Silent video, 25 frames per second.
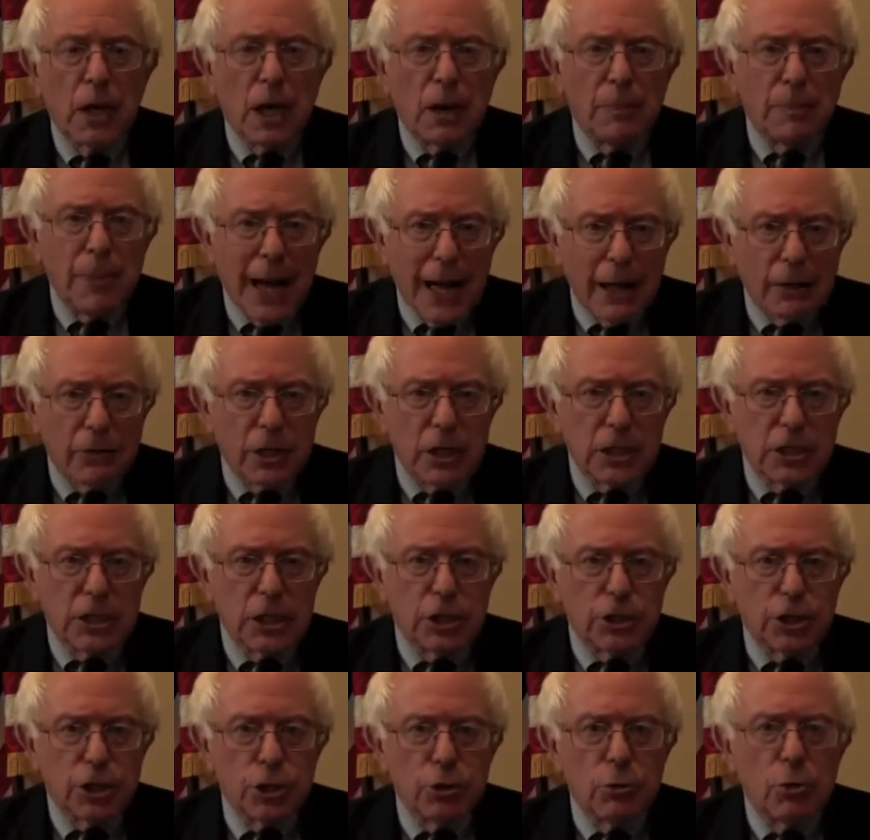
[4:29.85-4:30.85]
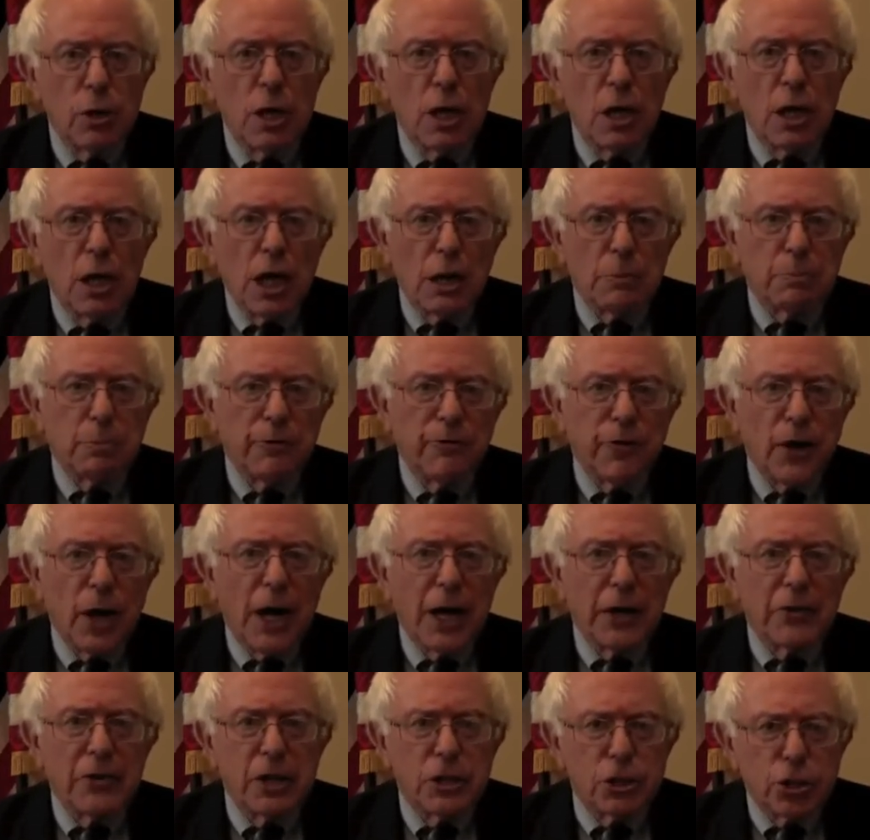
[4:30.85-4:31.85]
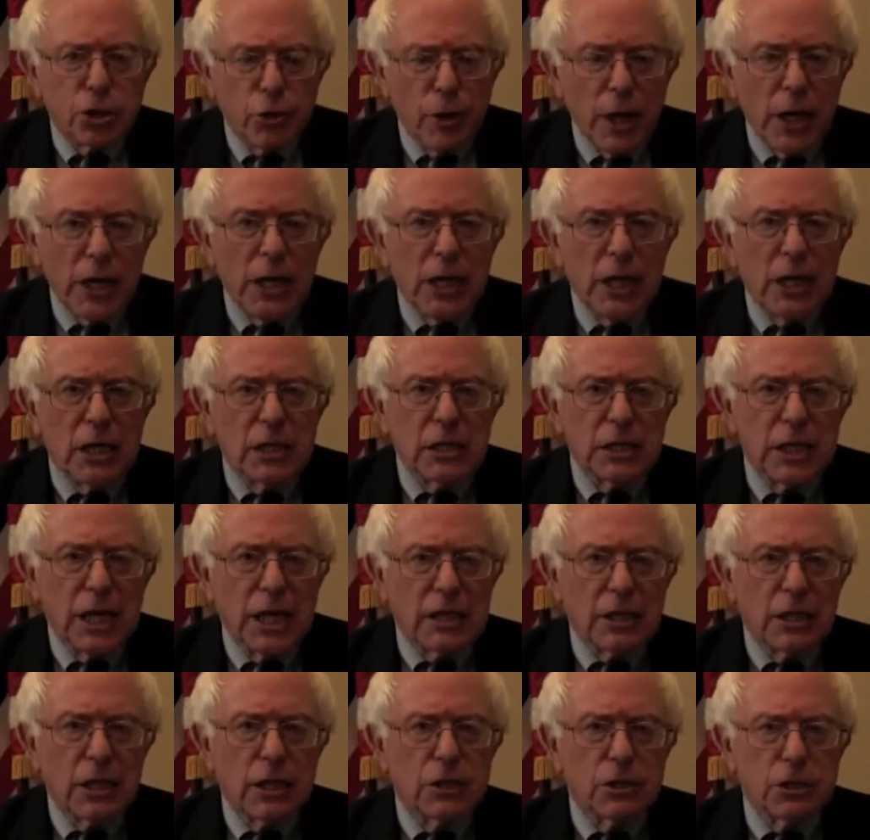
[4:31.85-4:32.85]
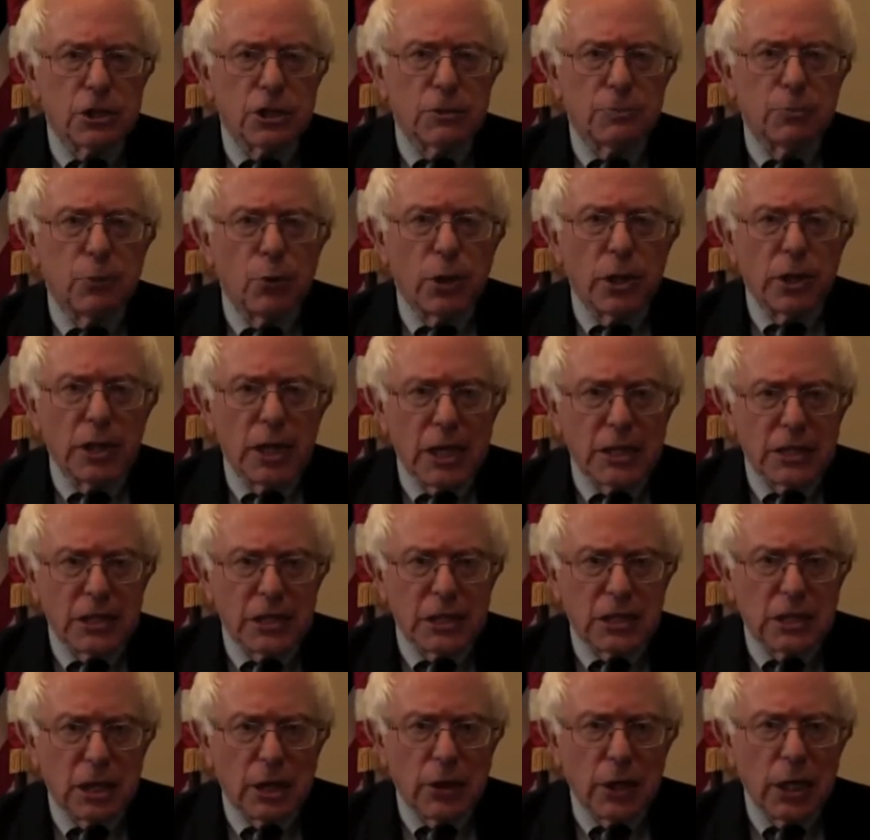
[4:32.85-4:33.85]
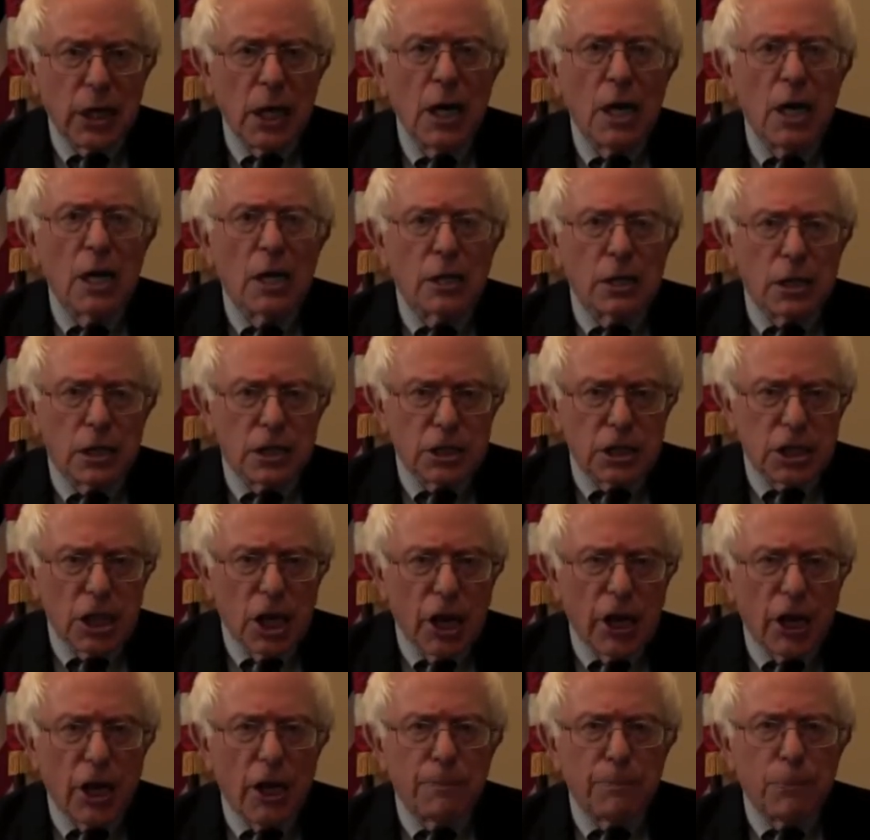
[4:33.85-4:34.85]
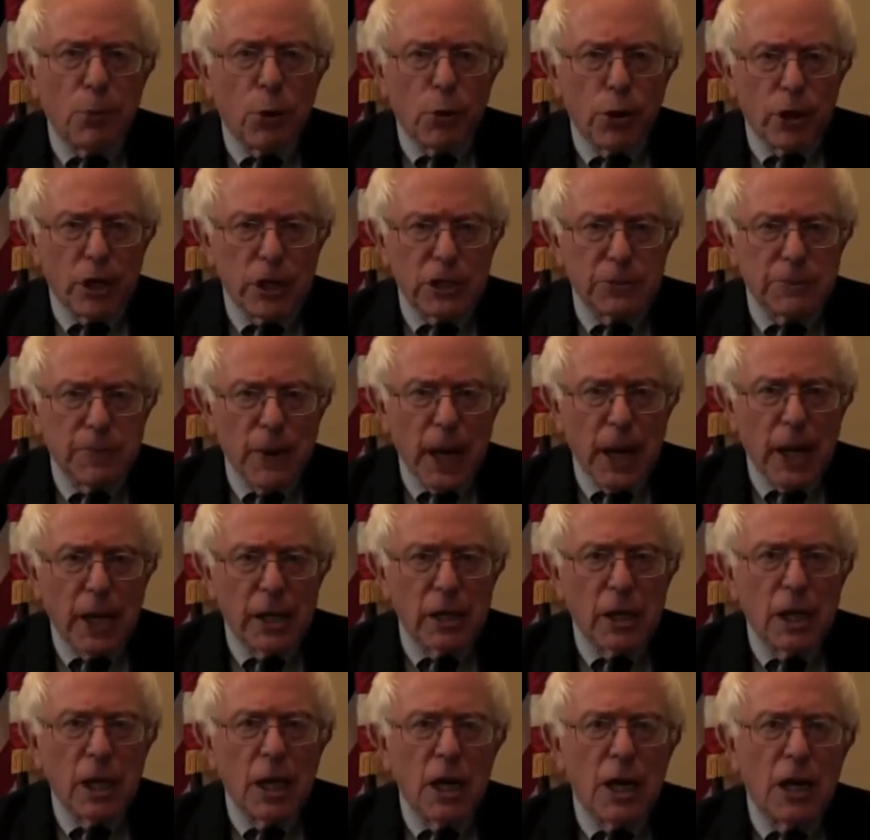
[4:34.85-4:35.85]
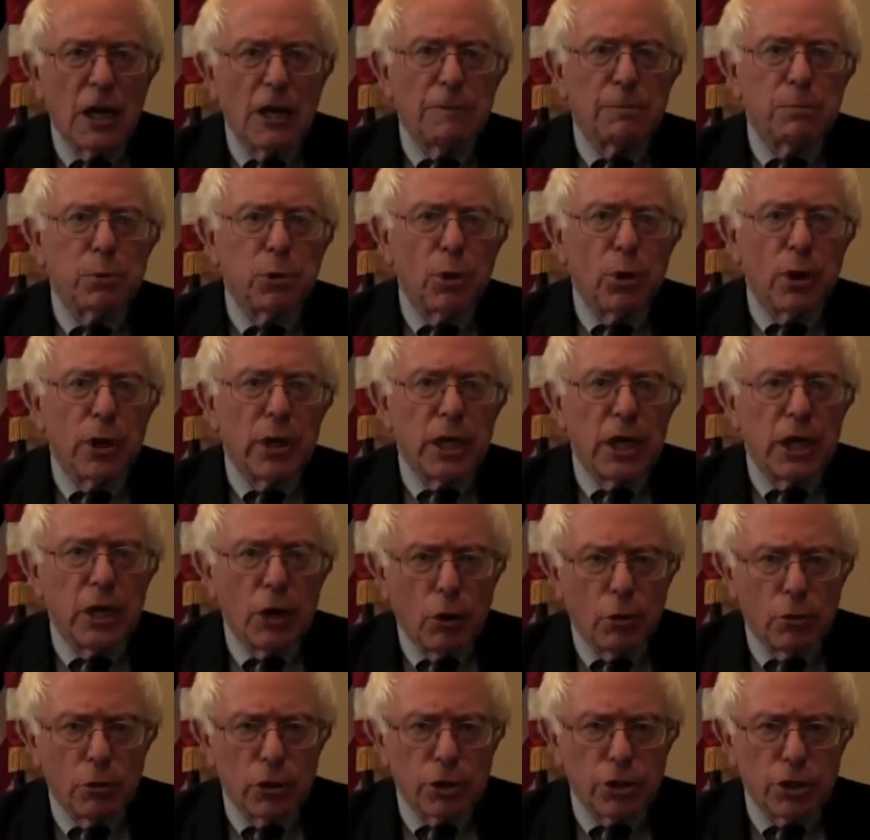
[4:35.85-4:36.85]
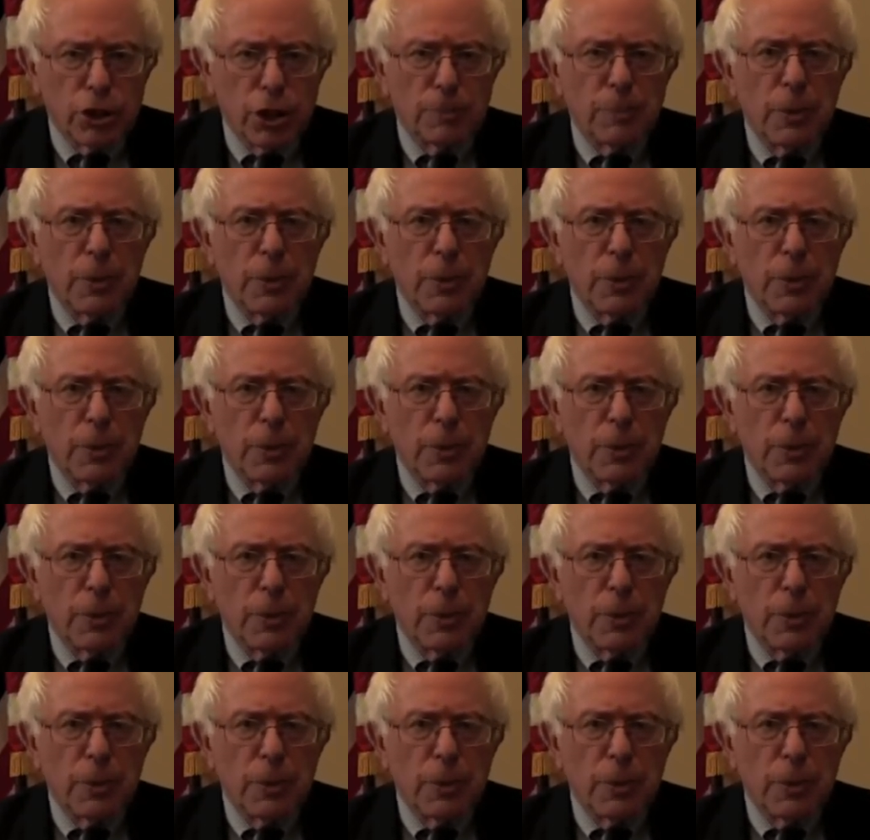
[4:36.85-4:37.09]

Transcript: about this issue and provide the training and technical support necessary to start up or expand employee-owned